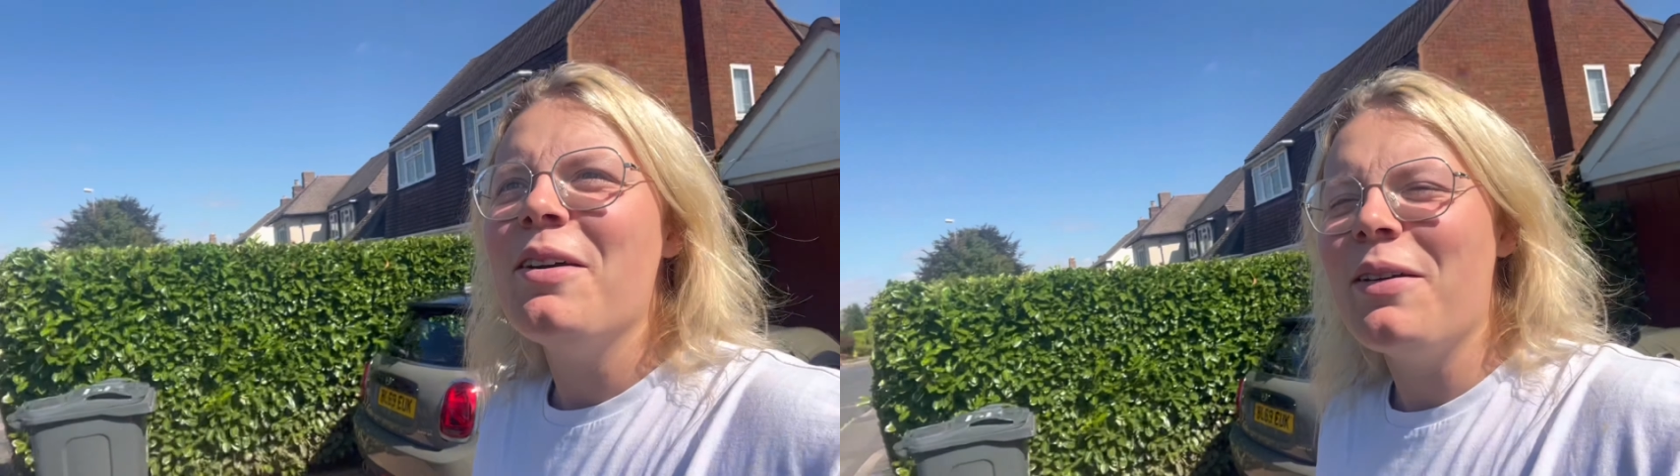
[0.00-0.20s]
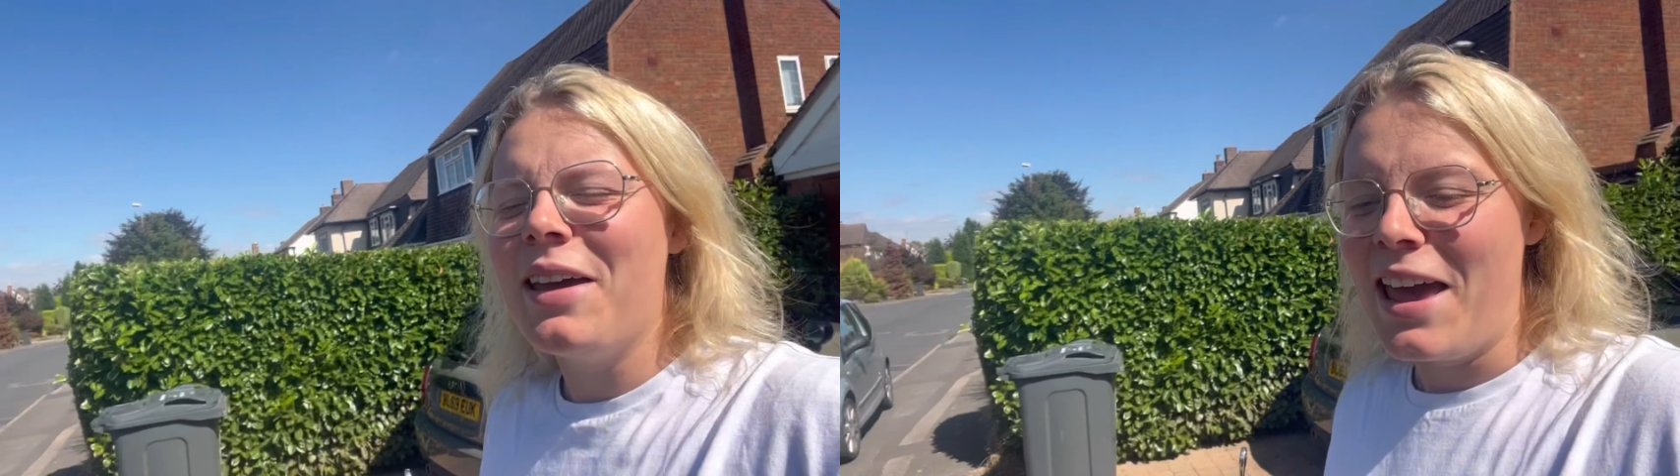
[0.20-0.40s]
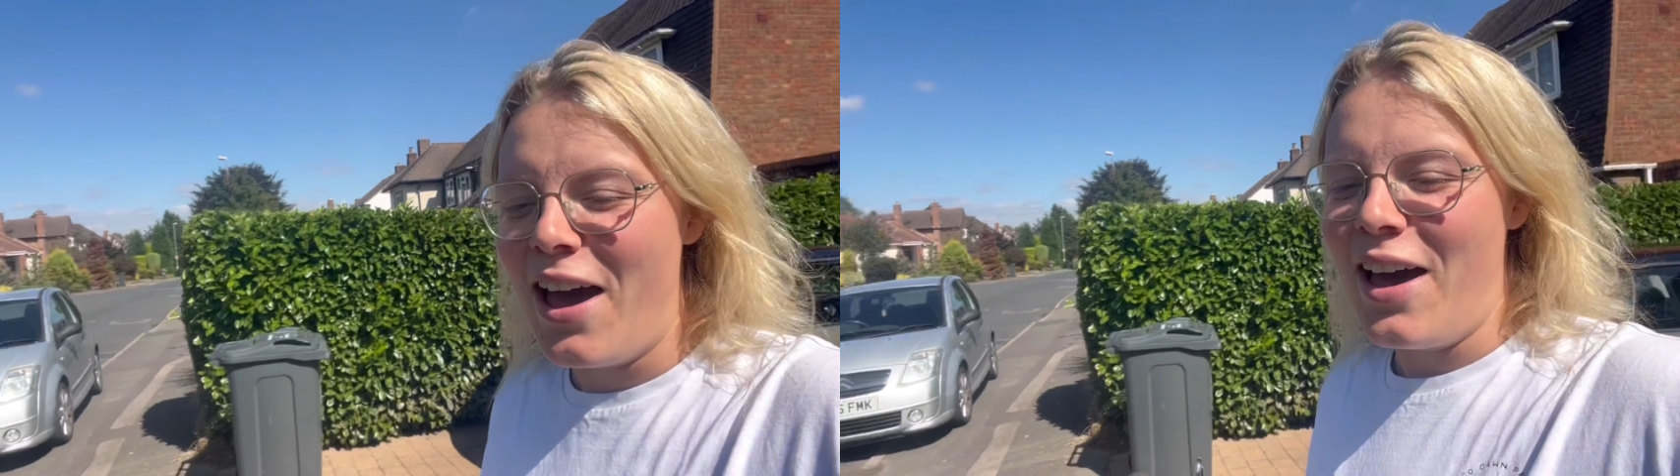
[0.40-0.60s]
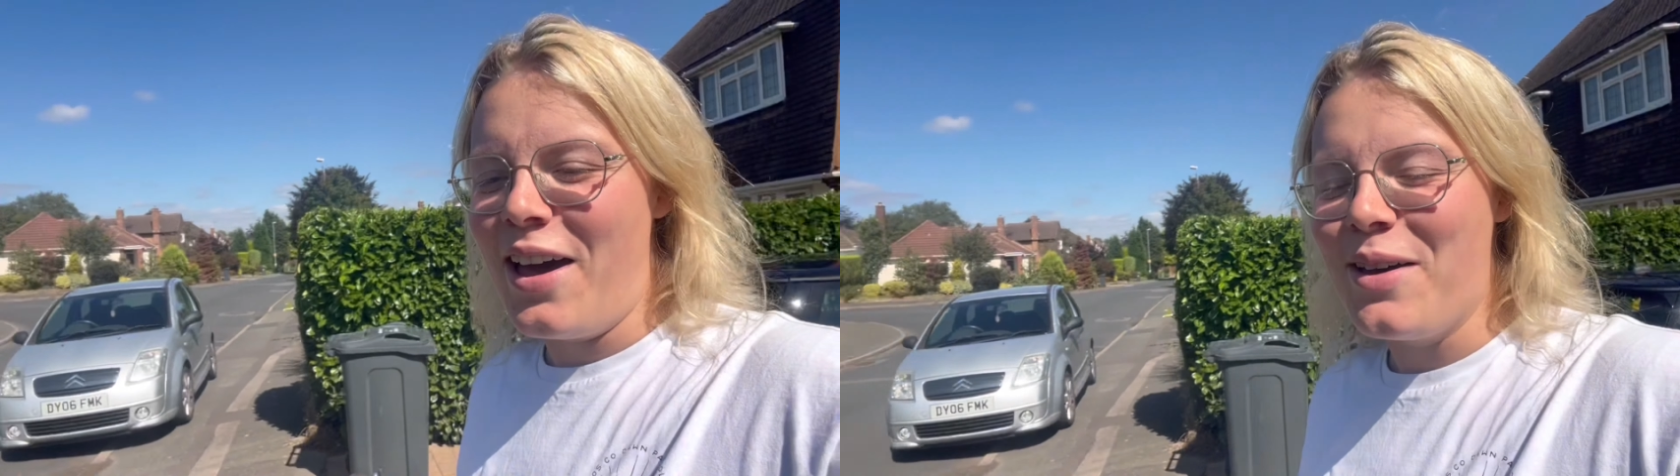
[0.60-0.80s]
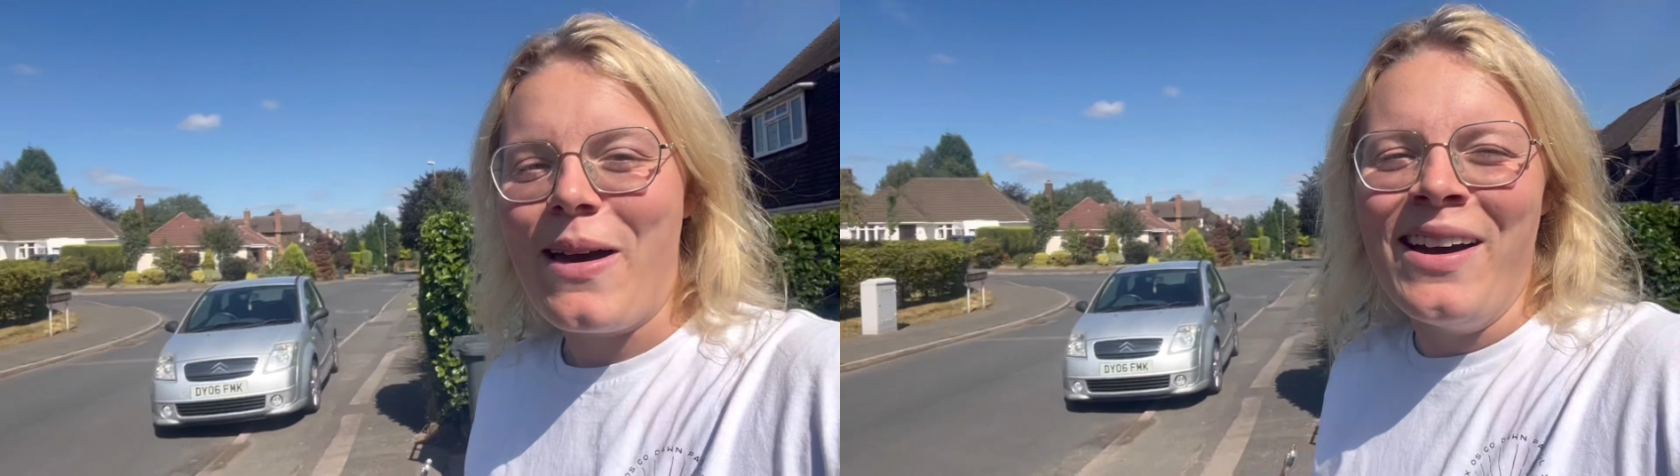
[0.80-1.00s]
we are
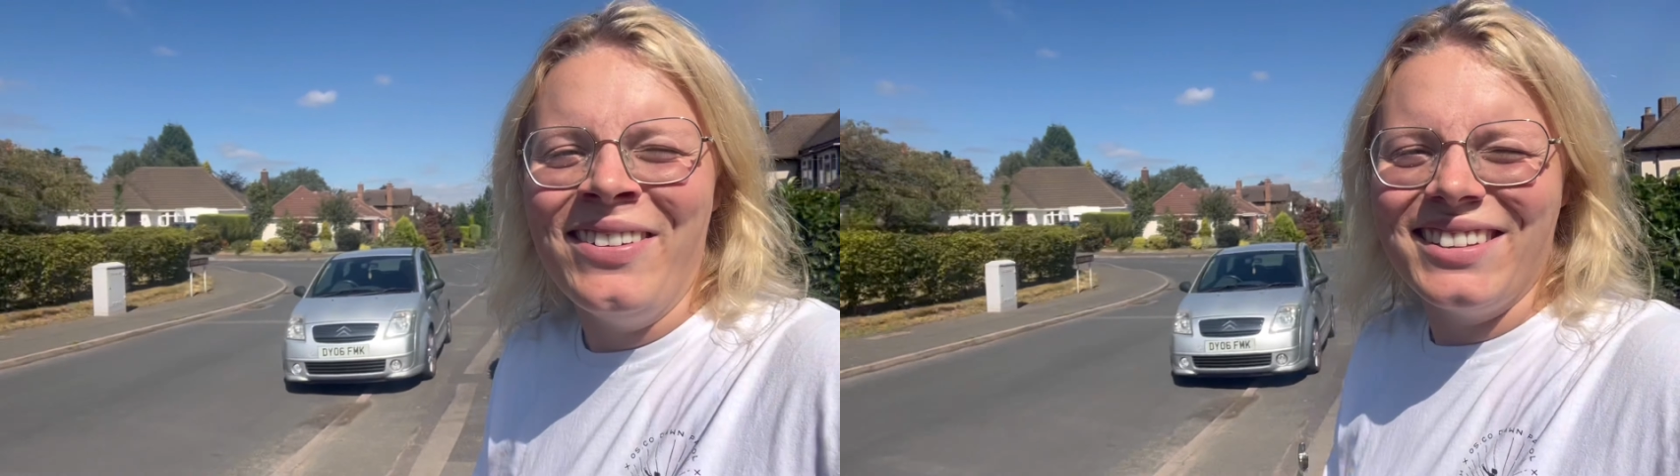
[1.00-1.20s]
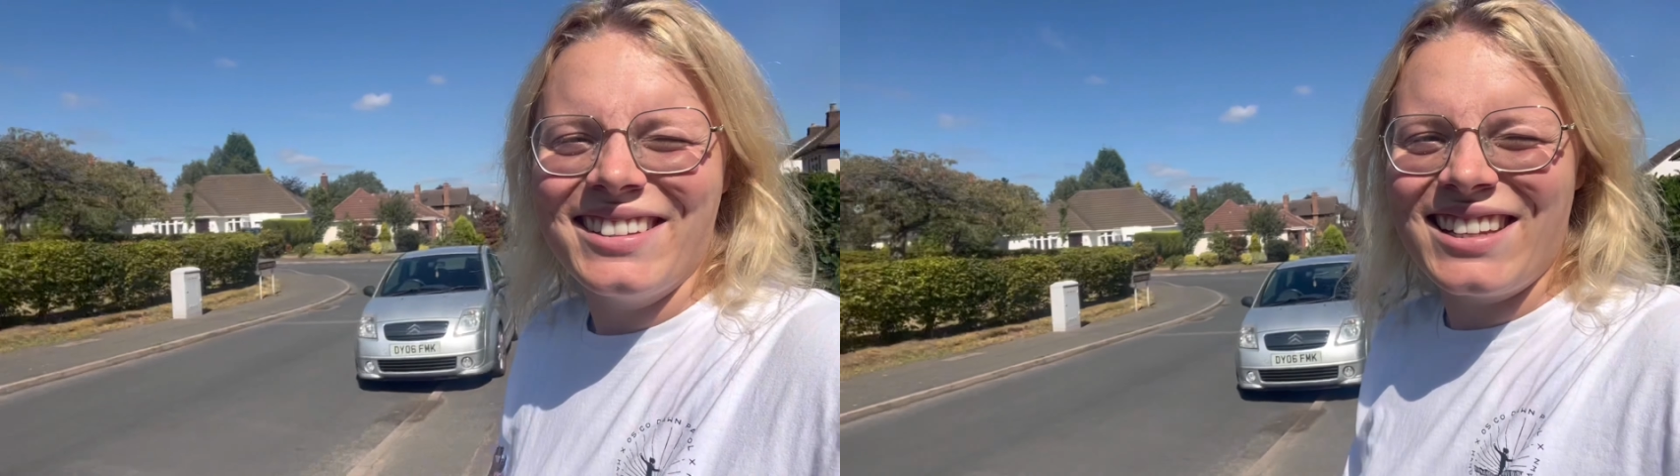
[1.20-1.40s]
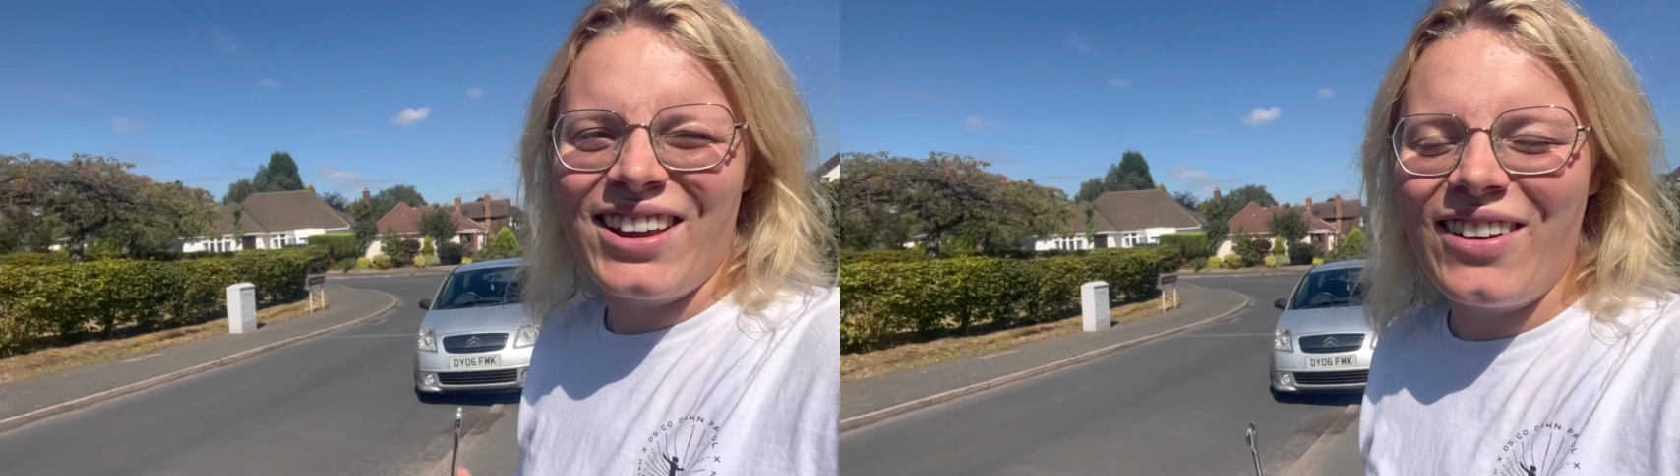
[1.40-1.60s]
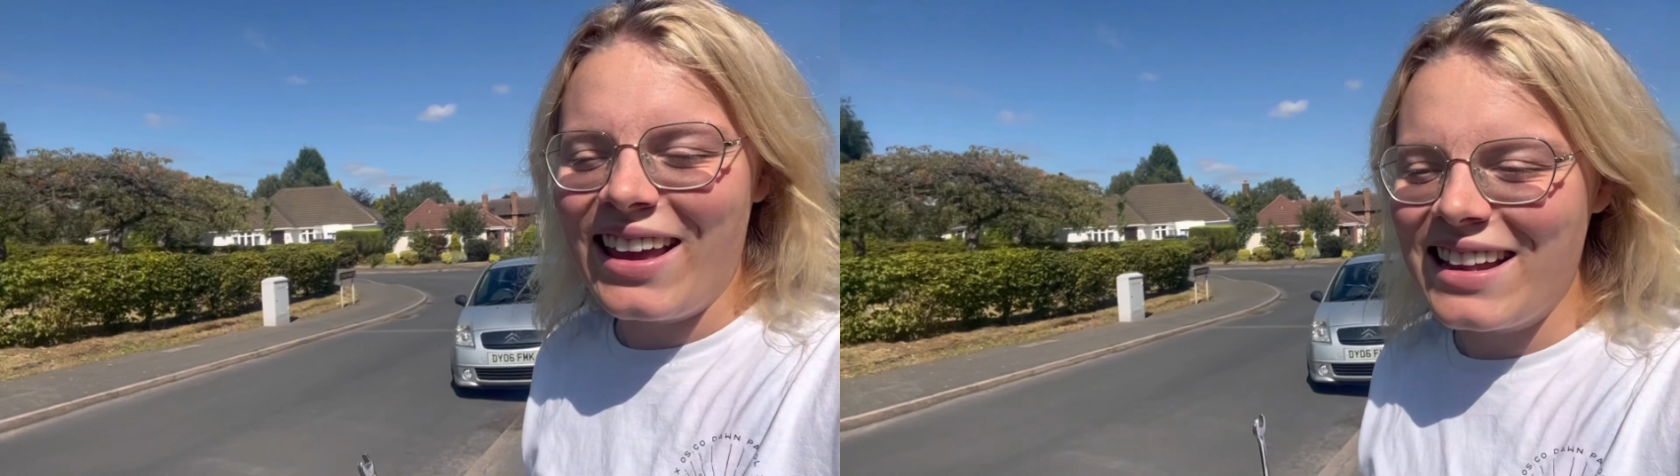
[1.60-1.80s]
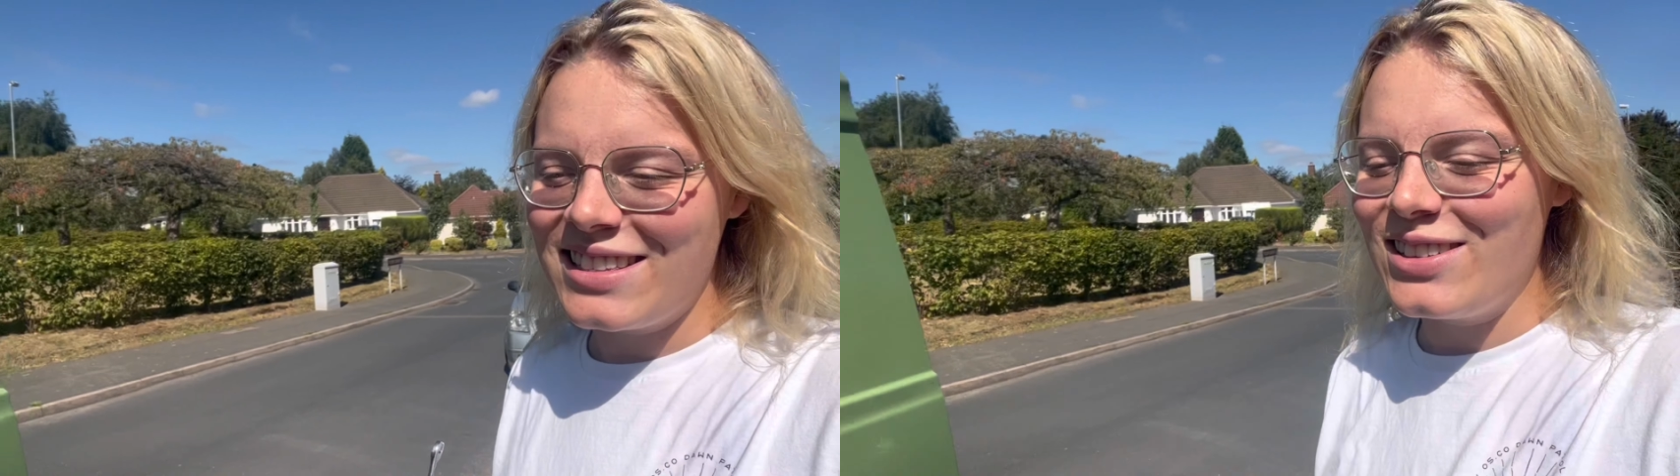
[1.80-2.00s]
about to
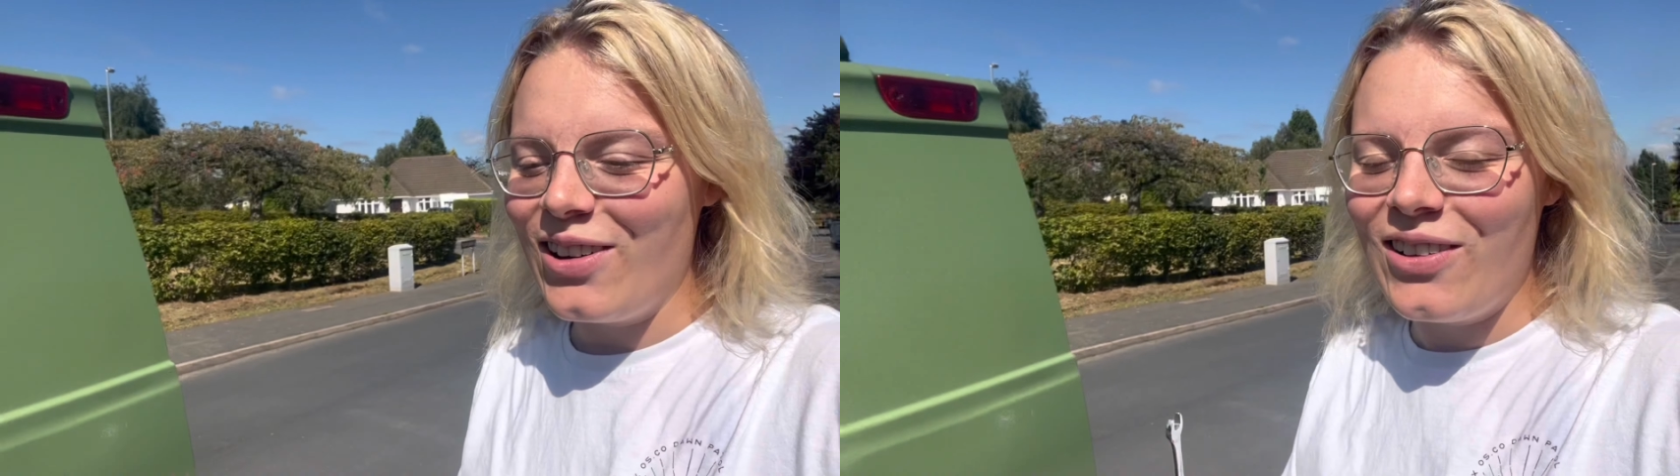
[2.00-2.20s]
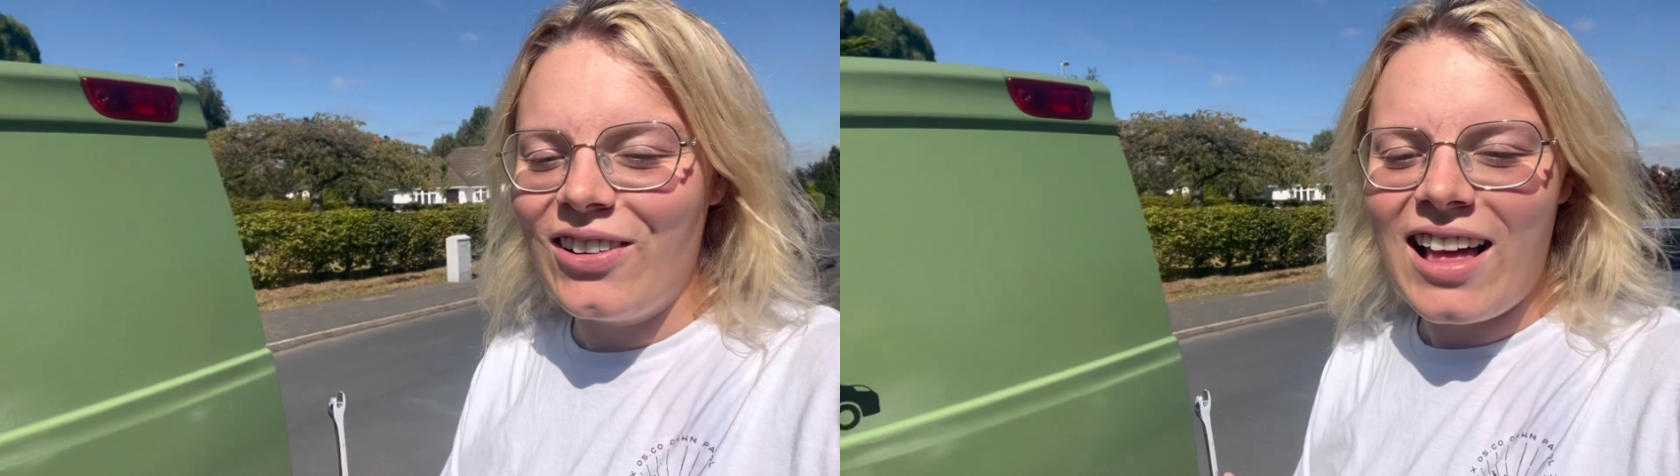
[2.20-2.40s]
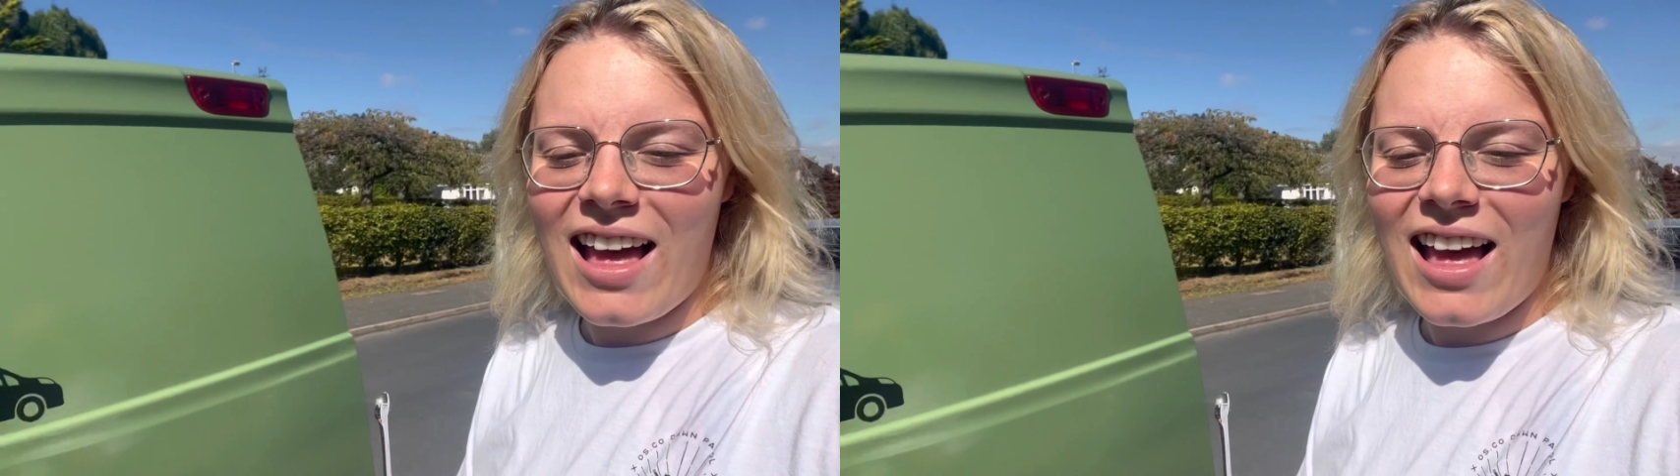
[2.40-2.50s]
install a